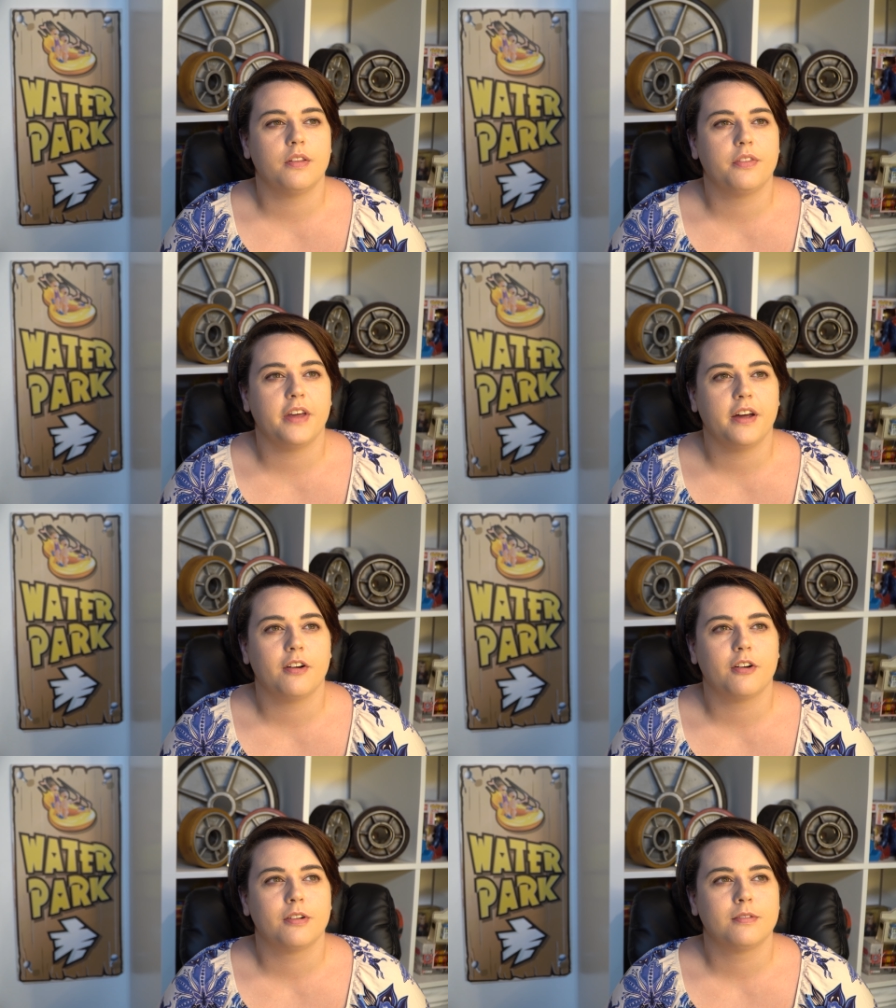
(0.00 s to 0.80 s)

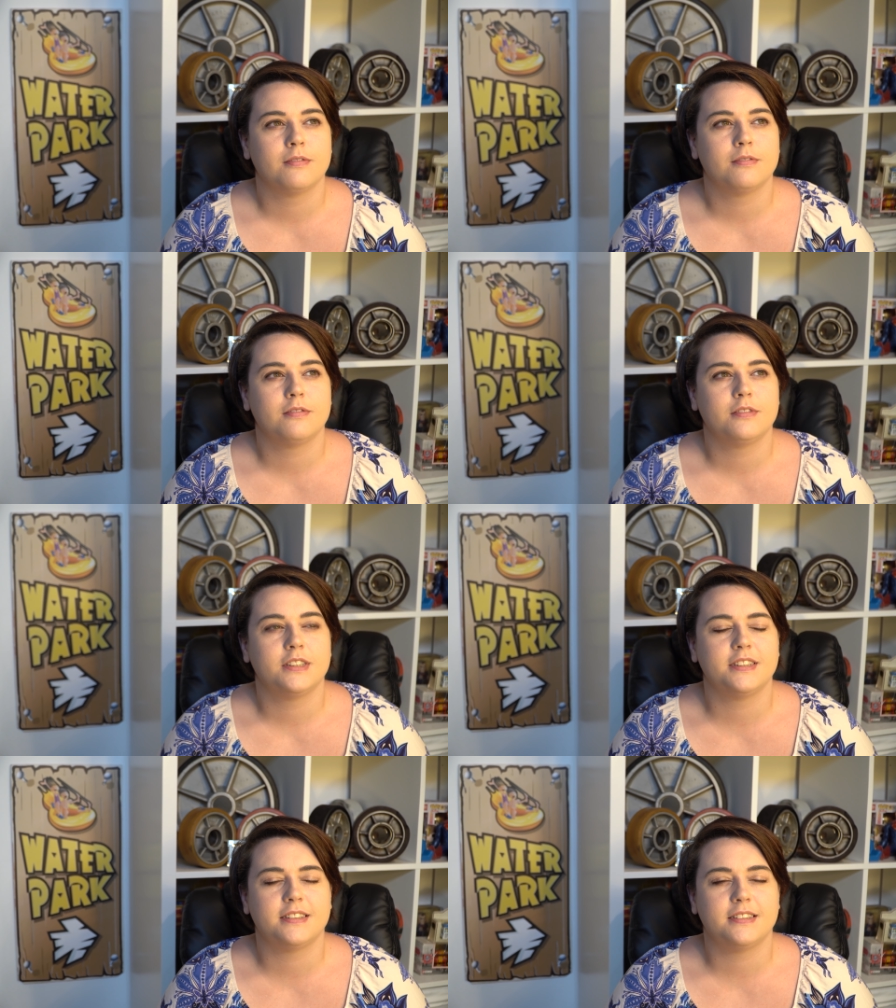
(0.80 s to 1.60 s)
there
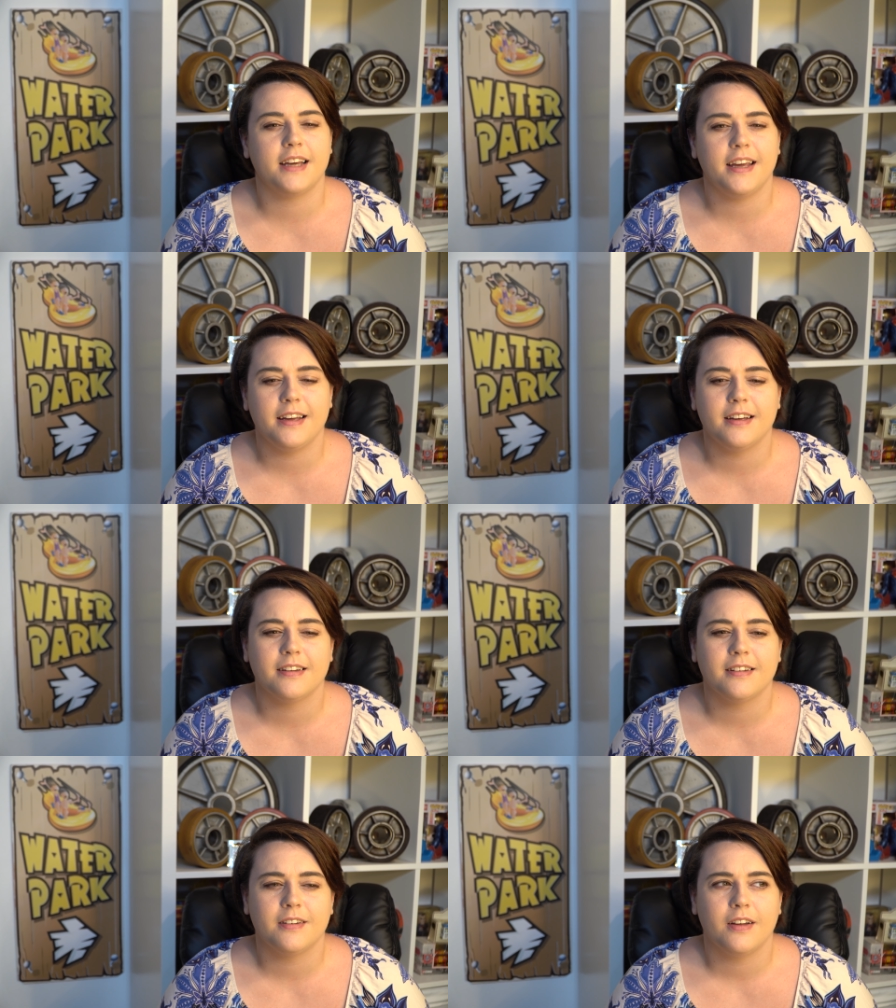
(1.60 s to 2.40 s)
to stay,
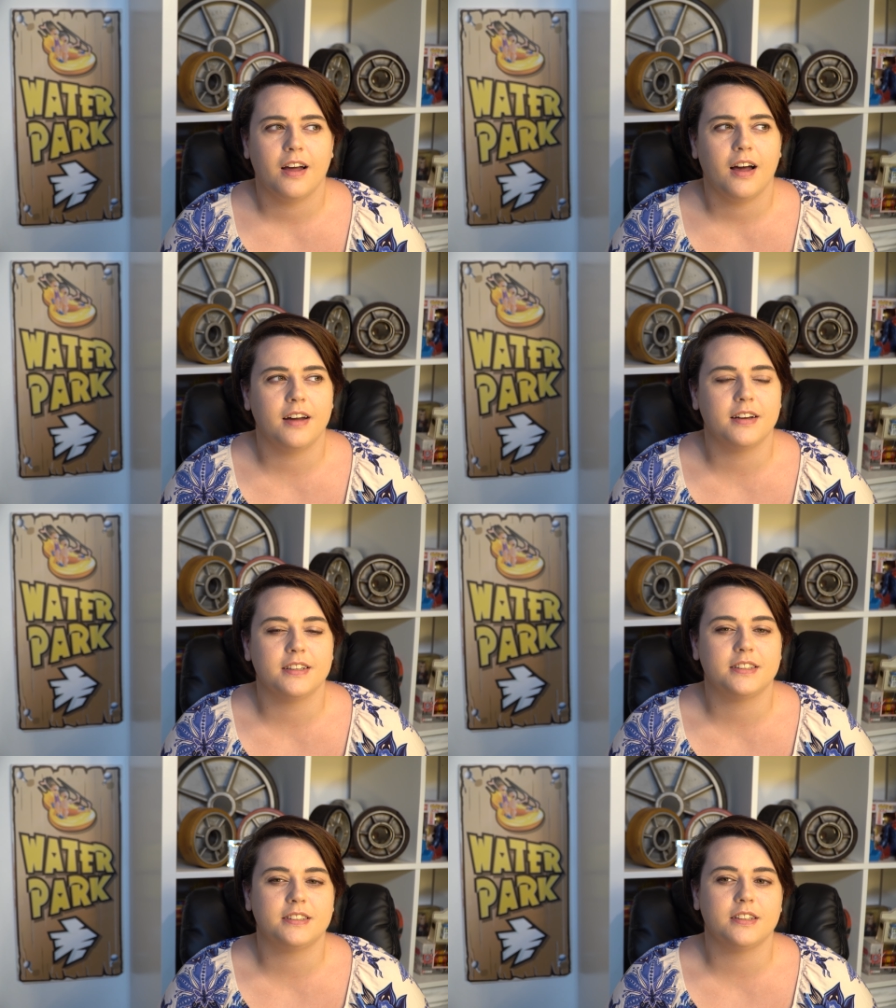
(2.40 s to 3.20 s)
and
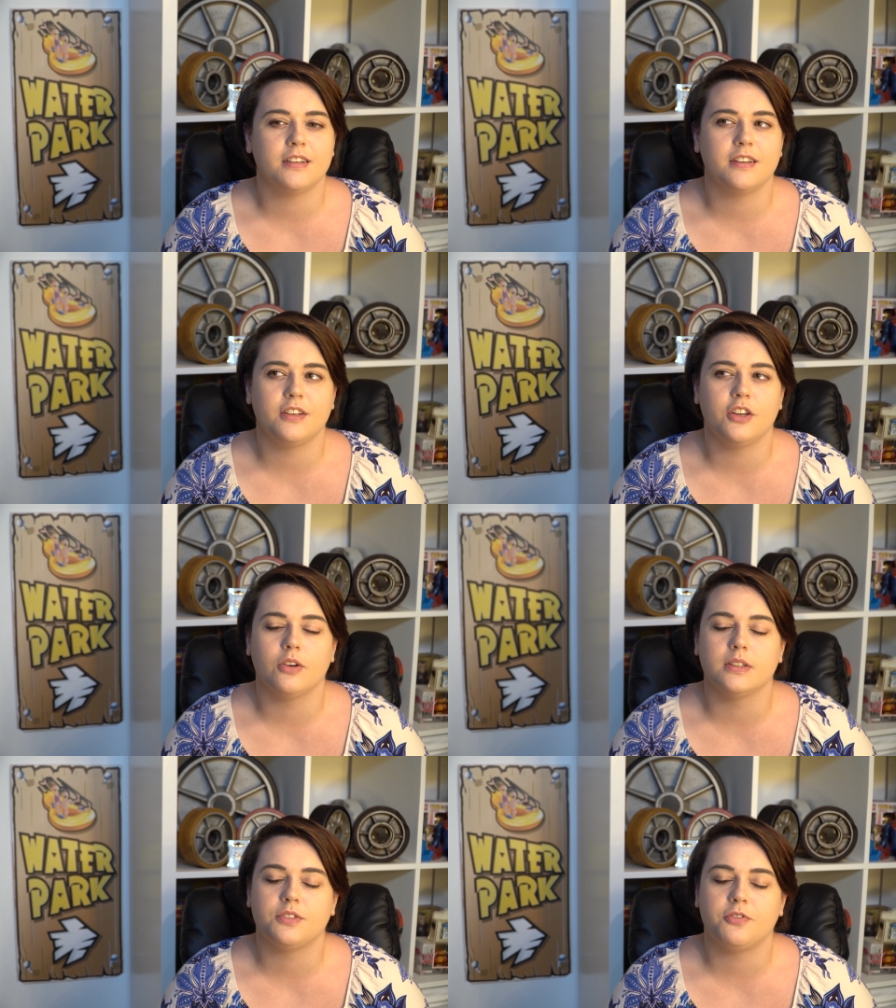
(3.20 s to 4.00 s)

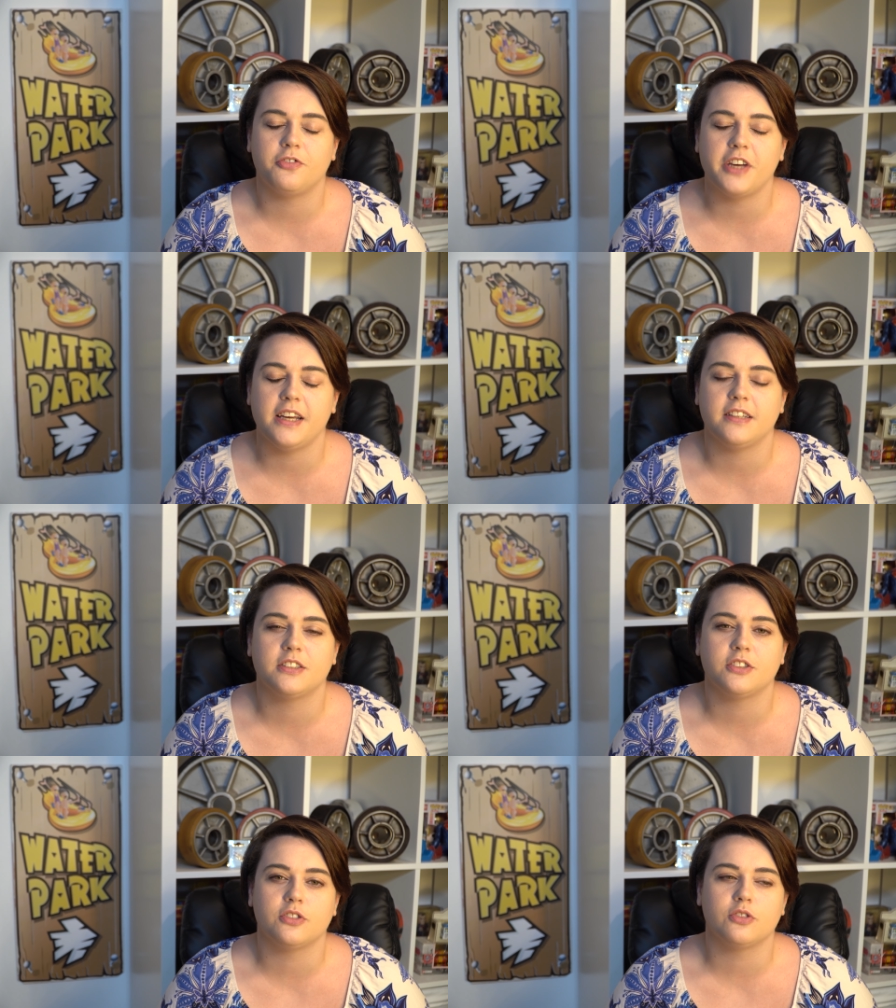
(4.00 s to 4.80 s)
it's
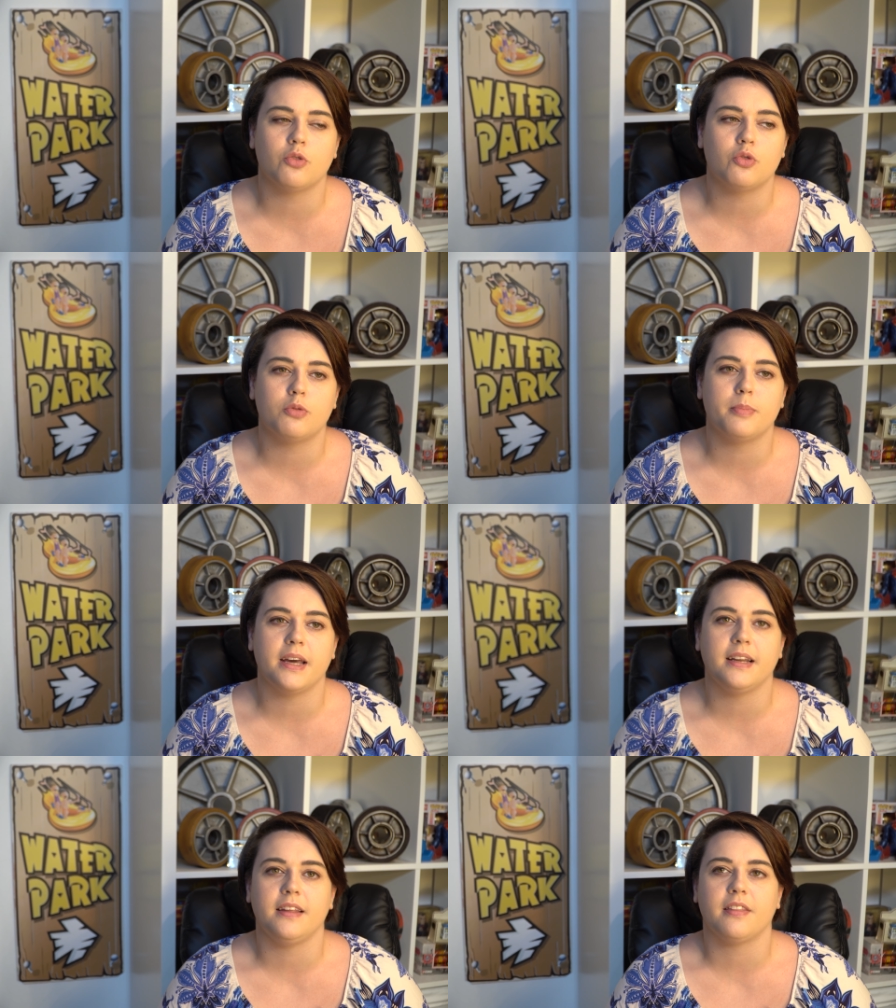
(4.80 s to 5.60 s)
faced so
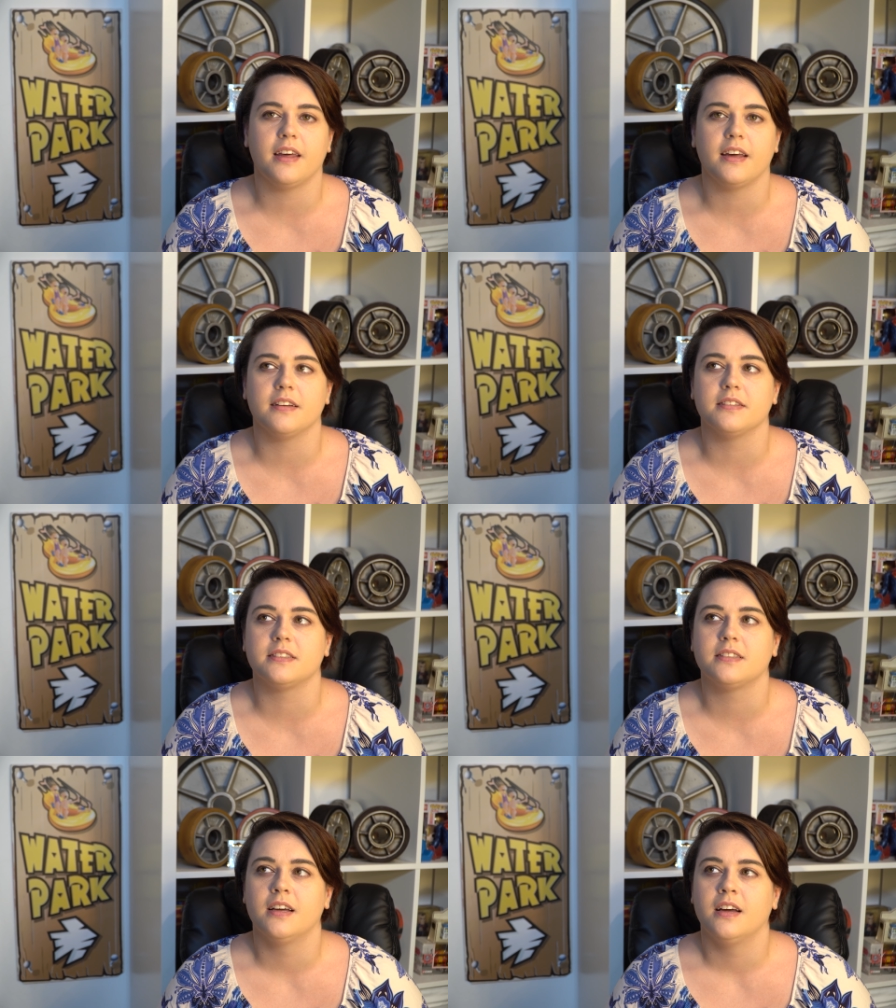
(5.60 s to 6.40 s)
many
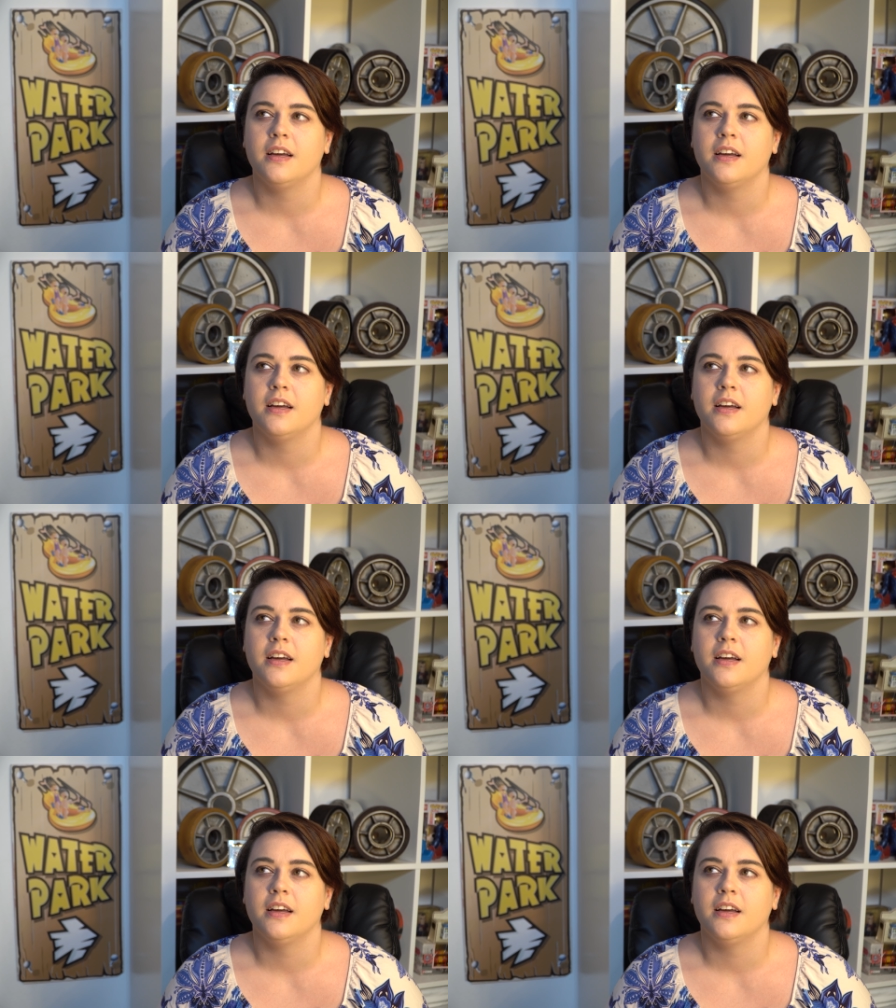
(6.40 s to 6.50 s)
things.